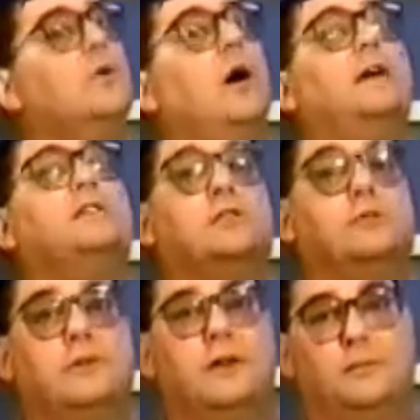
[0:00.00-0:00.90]
So I
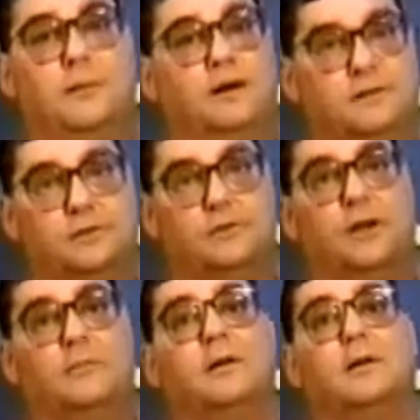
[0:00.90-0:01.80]
sued them.
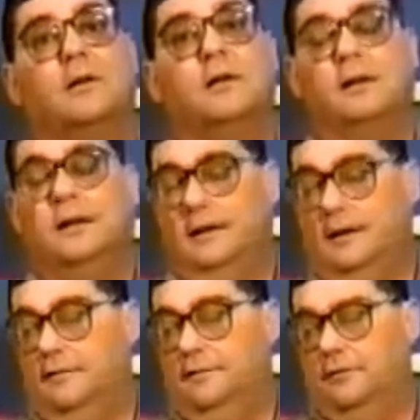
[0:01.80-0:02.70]

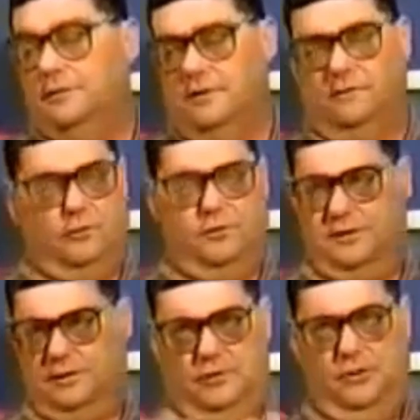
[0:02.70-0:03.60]
And at first they, of
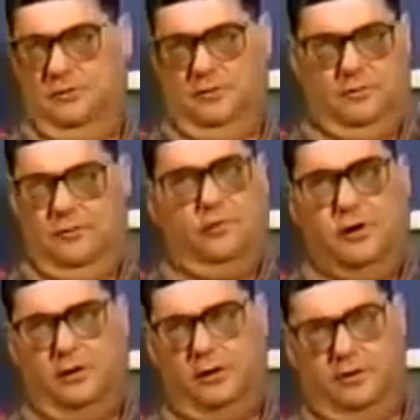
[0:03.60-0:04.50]
course, said, no,
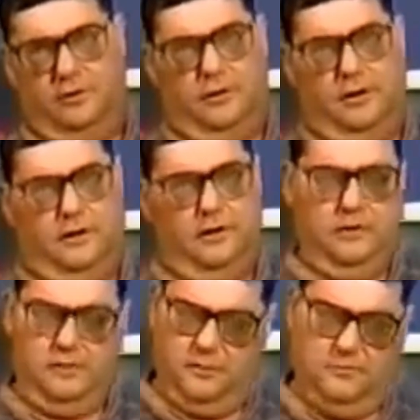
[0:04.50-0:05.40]
we aren't going to do
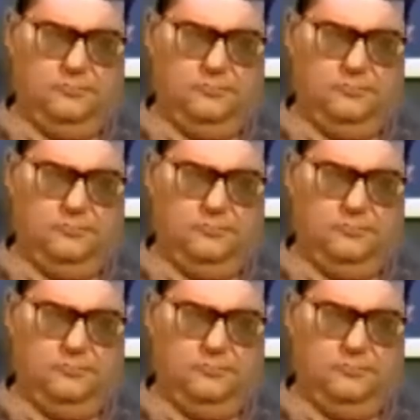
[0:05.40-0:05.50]
anything.